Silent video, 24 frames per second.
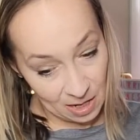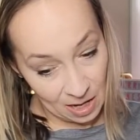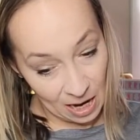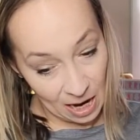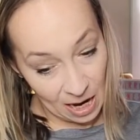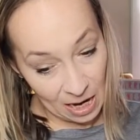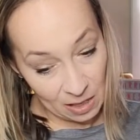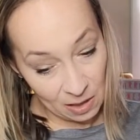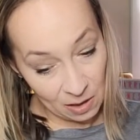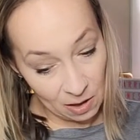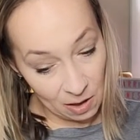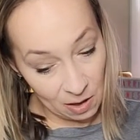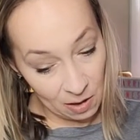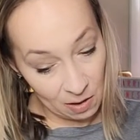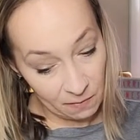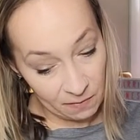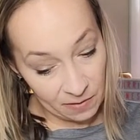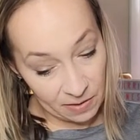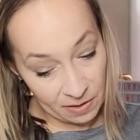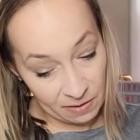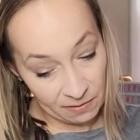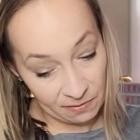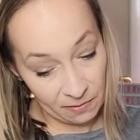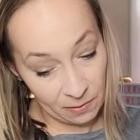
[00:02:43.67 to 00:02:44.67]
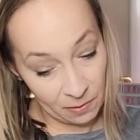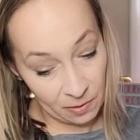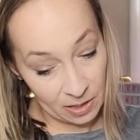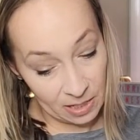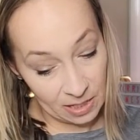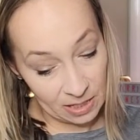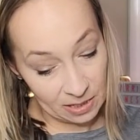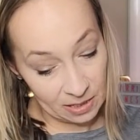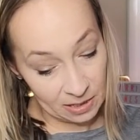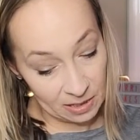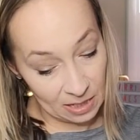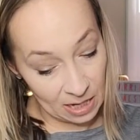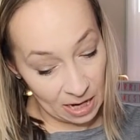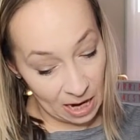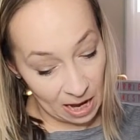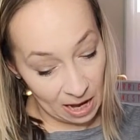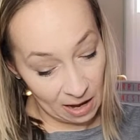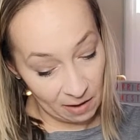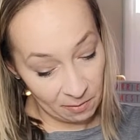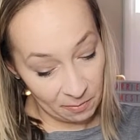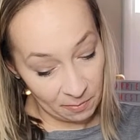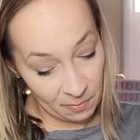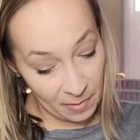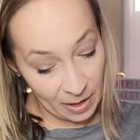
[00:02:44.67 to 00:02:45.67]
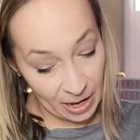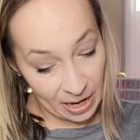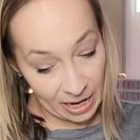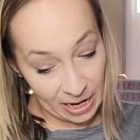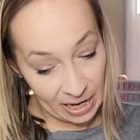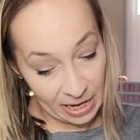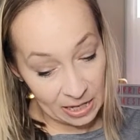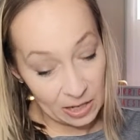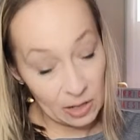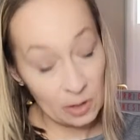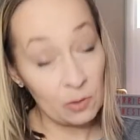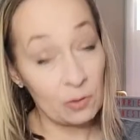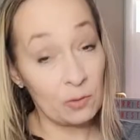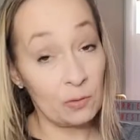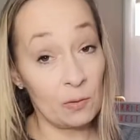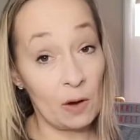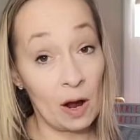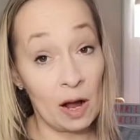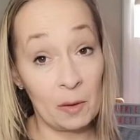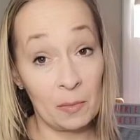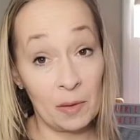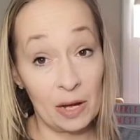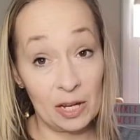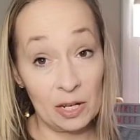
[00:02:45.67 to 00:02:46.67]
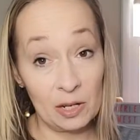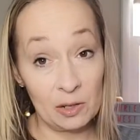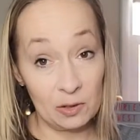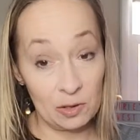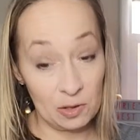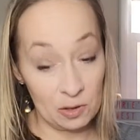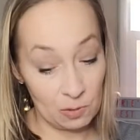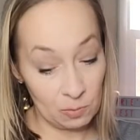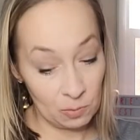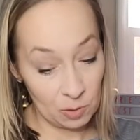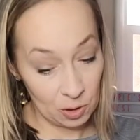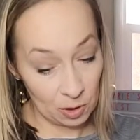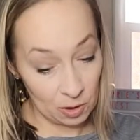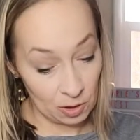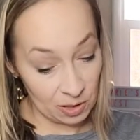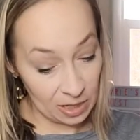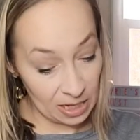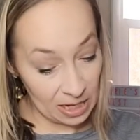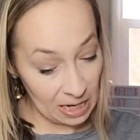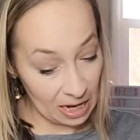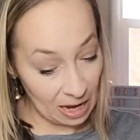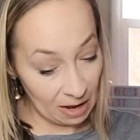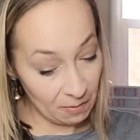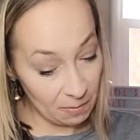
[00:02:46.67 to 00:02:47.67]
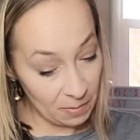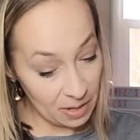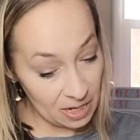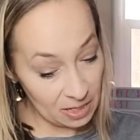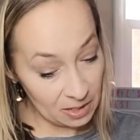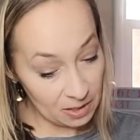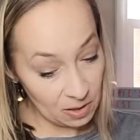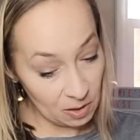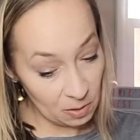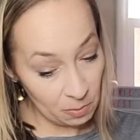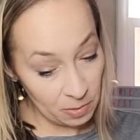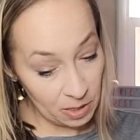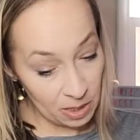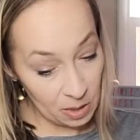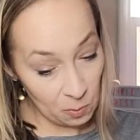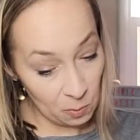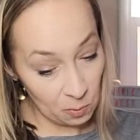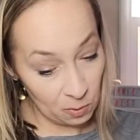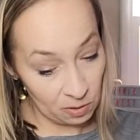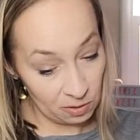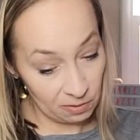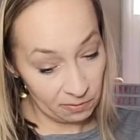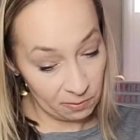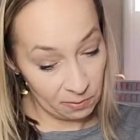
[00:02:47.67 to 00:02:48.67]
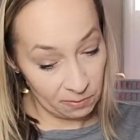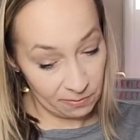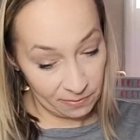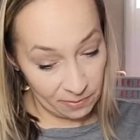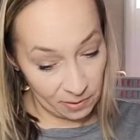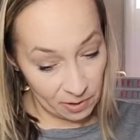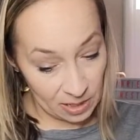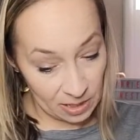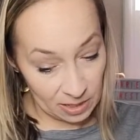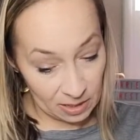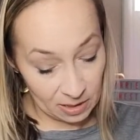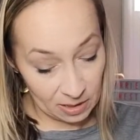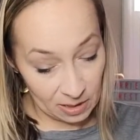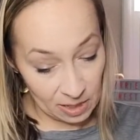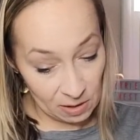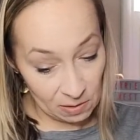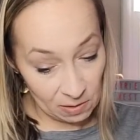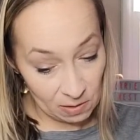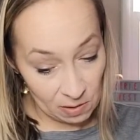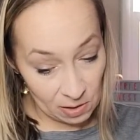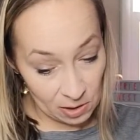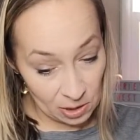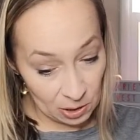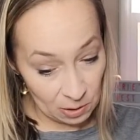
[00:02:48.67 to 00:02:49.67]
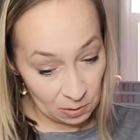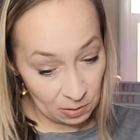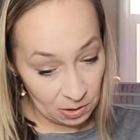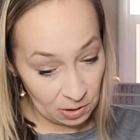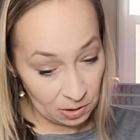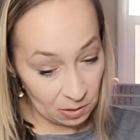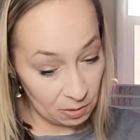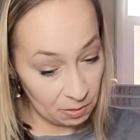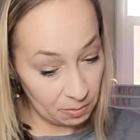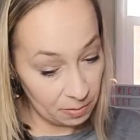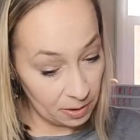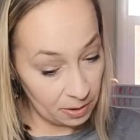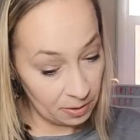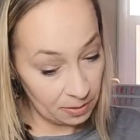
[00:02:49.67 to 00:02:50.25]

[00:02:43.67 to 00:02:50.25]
I love the friends that I have made throughout my YouTube journey. I've made so many wonderful friends here on YouTube.